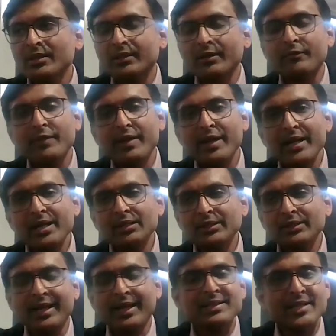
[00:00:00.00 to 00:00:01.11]
the way
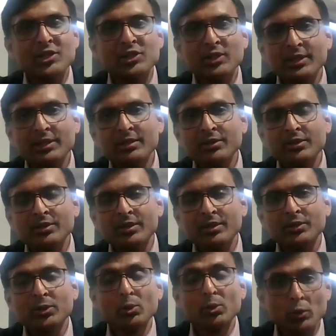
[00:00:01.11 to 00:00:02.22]
transaction
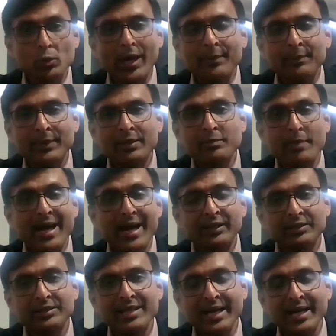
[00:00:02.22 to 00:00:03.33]
used to happen
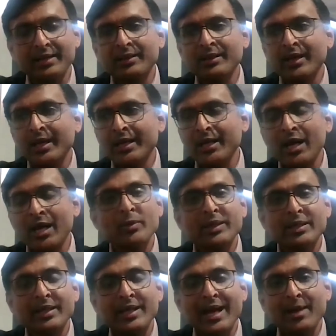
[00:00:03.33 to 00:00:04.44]
back then and how it